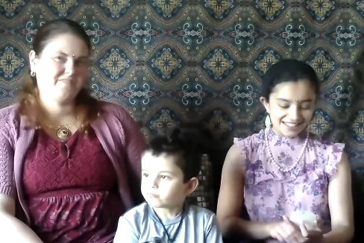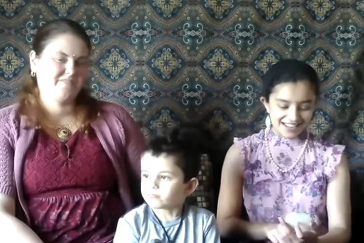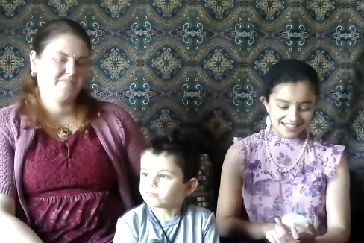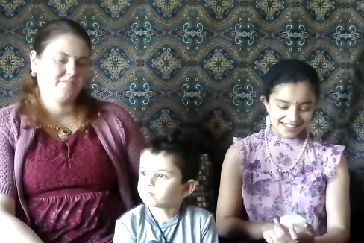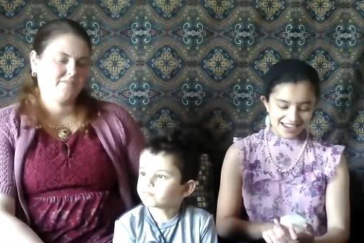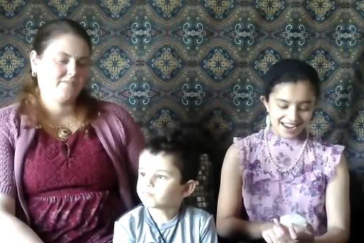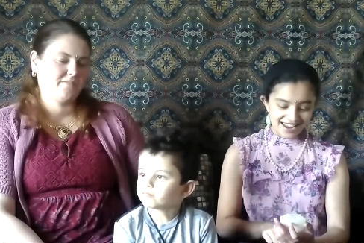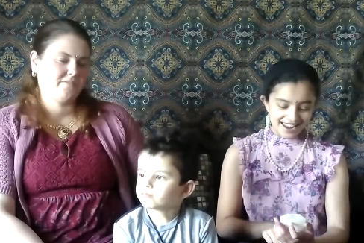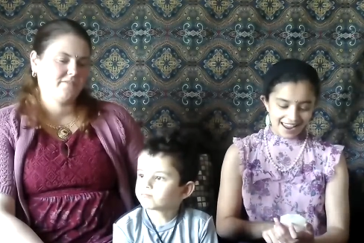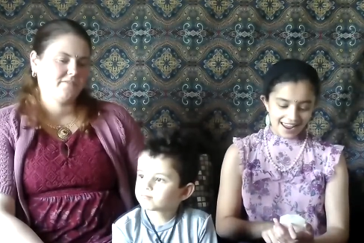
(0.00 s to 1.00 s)

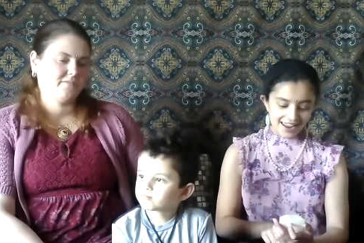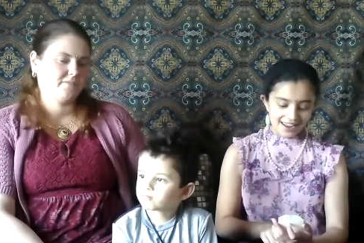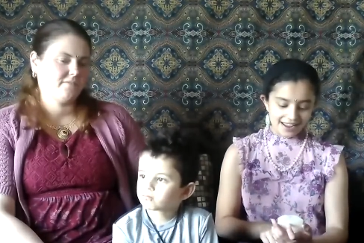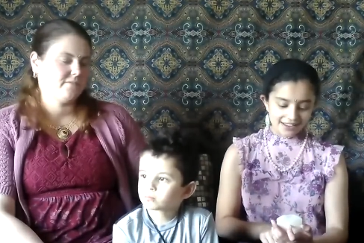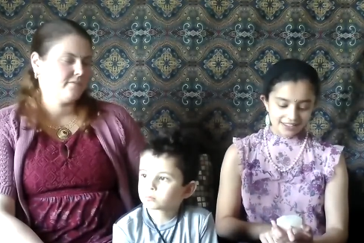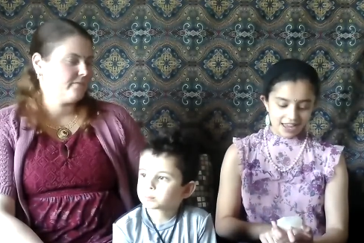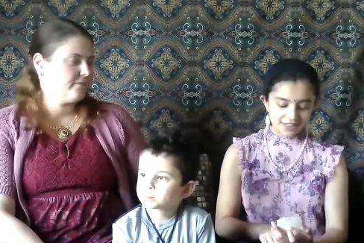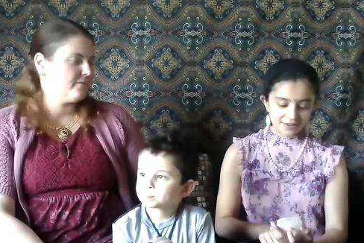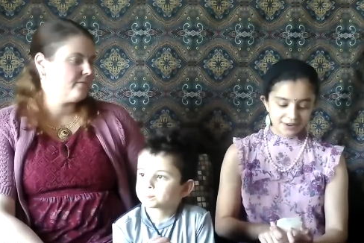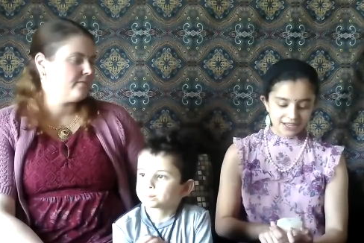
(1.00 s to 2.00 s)
Speaker 1: Sanjay, and the
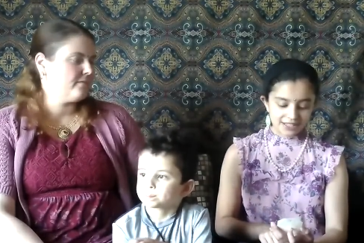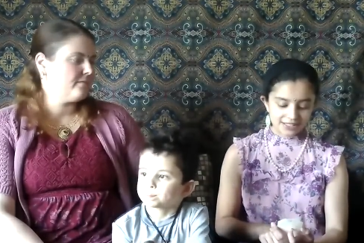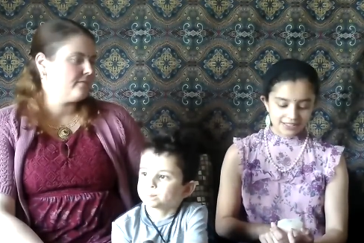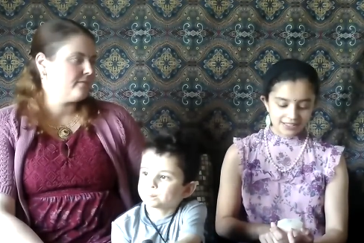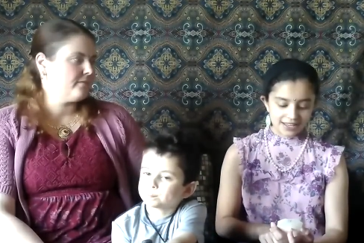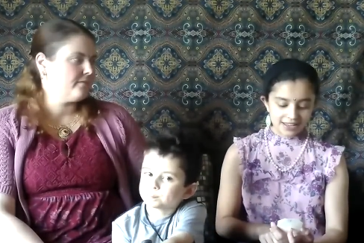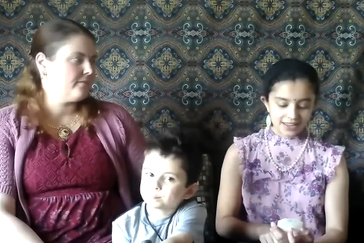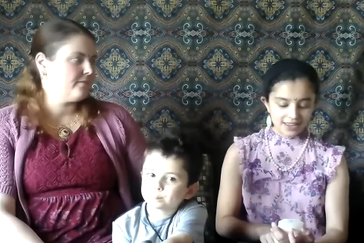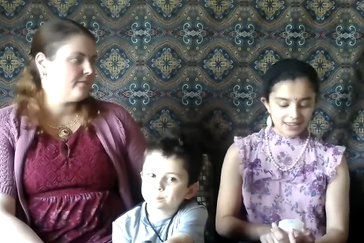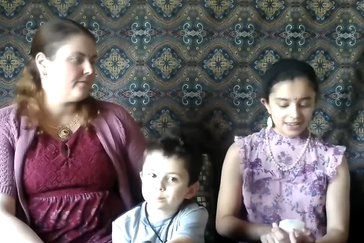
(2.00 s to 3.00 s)
other one is
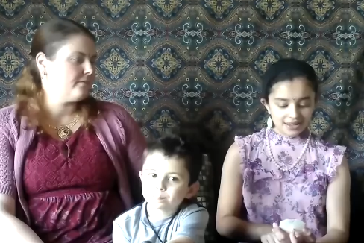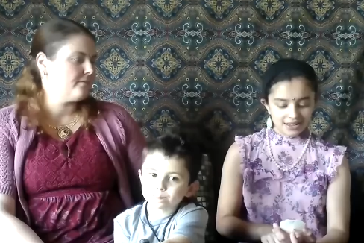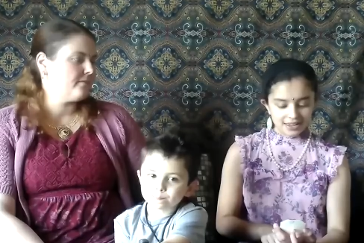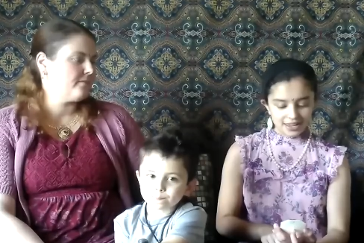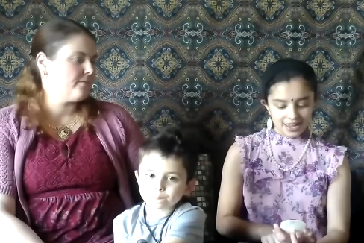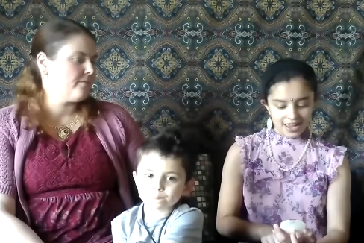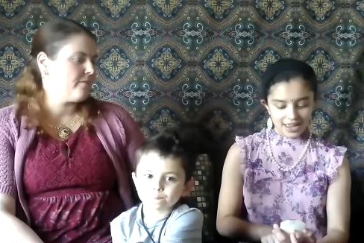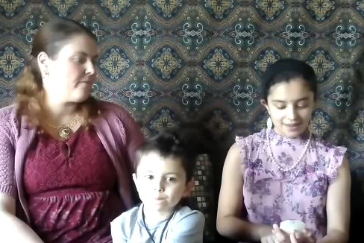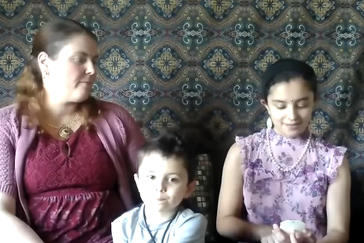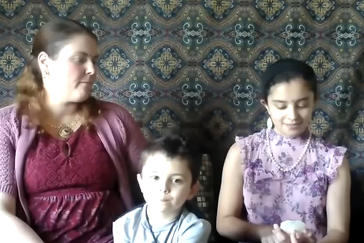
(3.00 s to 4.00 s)

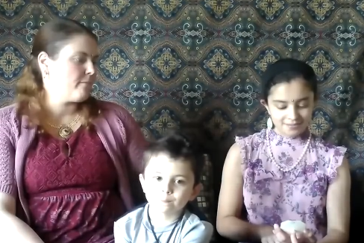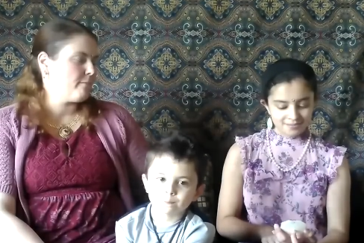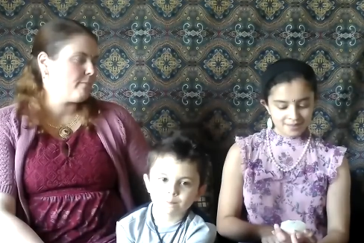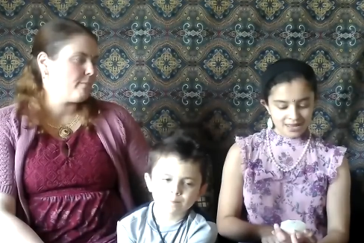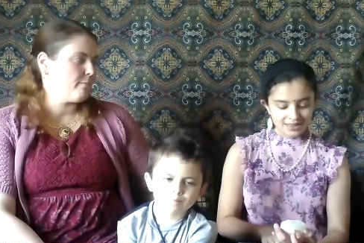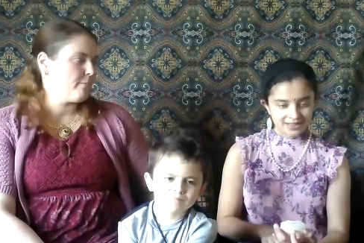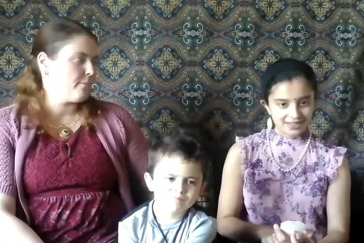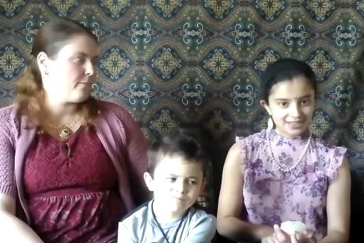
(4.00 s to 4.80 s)
Hemant.